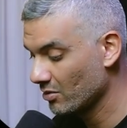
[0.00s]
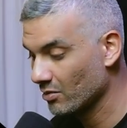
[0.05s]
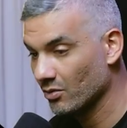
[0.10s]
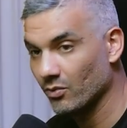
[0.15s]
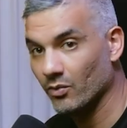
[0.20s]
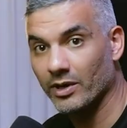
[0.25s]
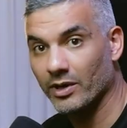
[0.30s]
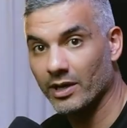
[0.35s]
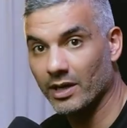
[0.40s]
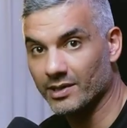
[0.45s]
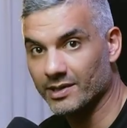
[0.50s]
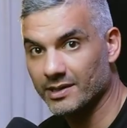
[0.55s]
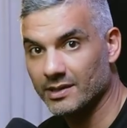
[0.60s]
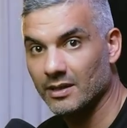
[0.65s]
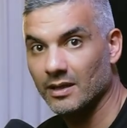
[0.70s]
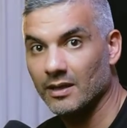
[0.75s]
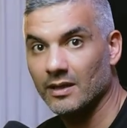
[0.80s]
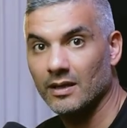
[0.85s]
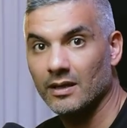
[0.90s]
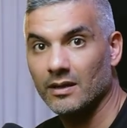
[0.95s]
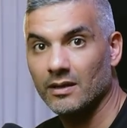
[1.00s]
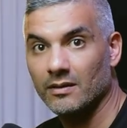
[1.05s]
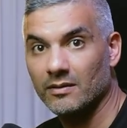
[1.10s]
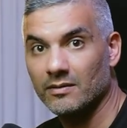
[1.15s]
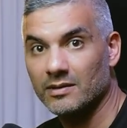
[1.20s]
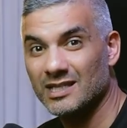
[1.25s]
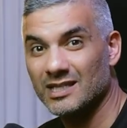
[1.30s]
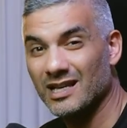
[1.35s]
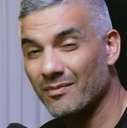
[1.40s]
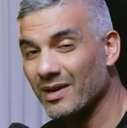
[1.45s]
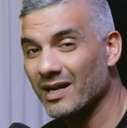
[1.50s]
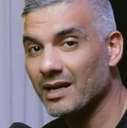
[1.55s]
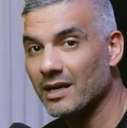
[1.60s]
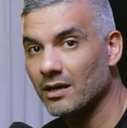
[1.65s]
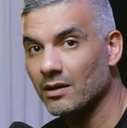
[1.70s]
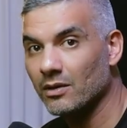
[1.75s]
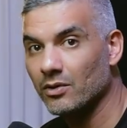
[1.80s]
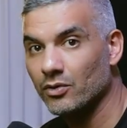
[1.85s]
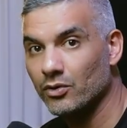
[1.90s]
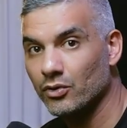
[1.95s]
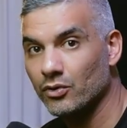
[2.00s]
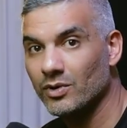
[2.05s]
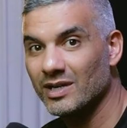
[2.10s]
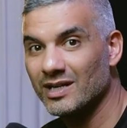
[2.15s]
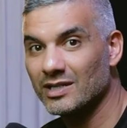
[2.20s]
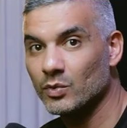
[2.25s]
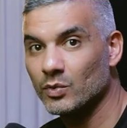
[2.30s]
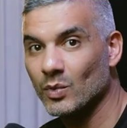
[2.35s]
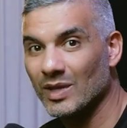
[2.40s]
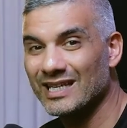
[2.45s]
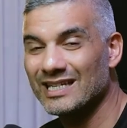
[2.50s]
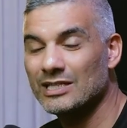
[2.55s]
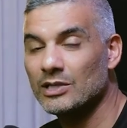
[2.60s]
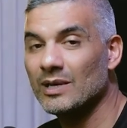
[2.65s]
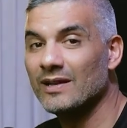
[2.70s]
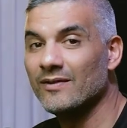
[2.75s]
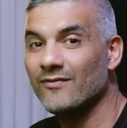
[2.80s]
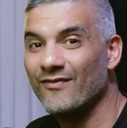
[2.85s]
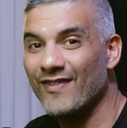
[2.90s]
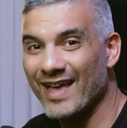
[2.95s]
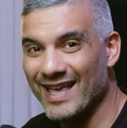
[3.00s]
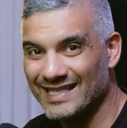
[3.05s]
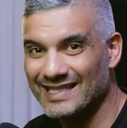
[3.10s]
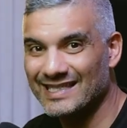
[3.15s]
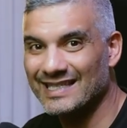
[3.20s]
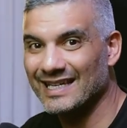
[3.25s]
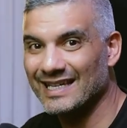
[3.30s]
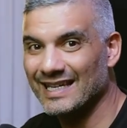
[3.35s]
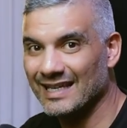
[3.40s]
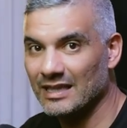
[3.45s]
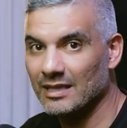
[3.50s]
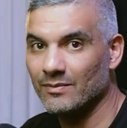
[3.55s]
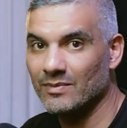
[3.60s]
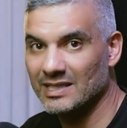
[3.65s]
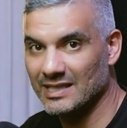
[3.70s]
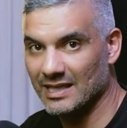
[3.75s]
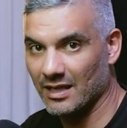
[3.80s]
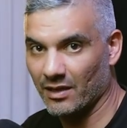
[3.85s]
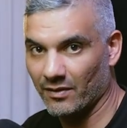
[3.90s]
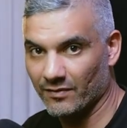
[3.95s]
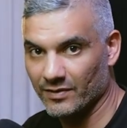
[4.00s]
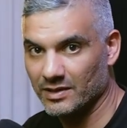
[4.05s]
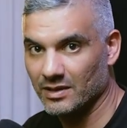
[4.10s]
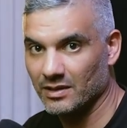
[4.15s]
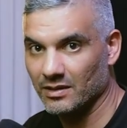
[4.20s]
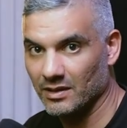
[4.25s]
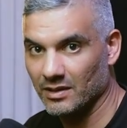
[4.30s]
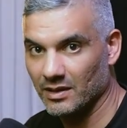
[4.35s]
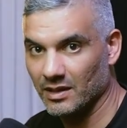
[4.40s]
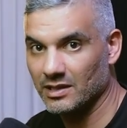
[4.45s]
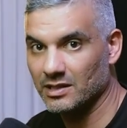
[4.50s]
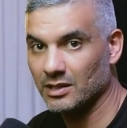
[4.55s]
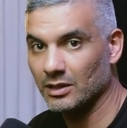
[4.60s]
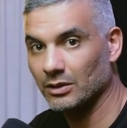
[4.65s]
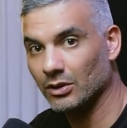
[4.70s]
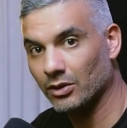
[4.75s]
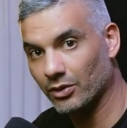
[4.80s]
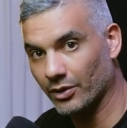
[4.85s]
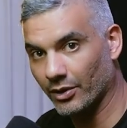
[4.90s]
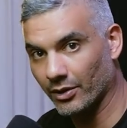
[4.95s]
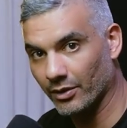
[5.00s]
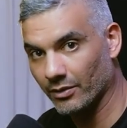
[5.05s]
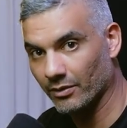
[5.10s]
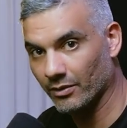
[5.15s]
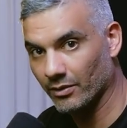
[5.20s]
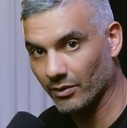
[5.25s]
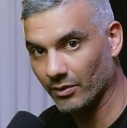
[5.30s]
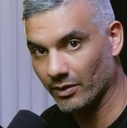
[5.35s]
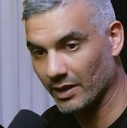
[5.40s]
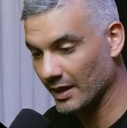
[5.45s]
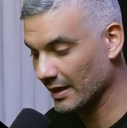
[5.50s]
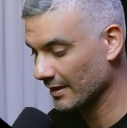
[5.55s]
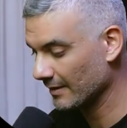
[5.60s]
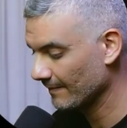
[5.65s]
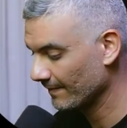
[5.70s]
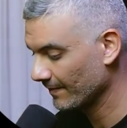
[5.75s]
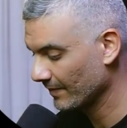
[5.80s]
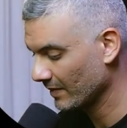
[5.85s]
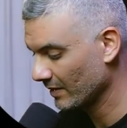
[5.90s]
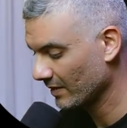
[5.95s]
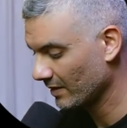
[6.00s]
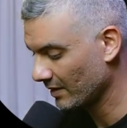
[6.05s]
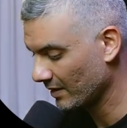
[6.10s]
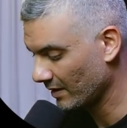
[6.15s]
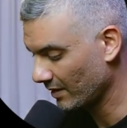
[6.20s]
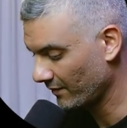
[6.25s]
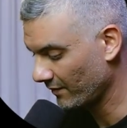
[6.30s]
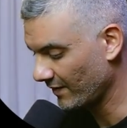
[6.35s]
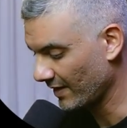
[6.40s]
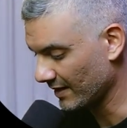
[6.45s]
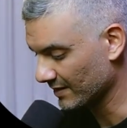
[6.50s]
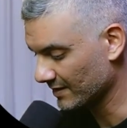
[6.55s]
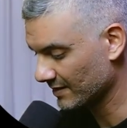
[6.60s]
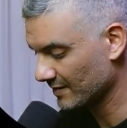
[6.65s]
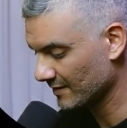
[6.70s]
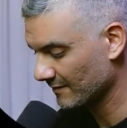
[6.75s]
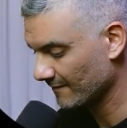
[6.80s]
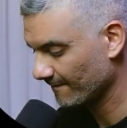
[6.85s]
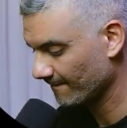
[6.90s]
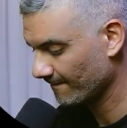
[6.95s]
What else? Somebody who is willing to invest in themselves, is a learner, okay? Invest.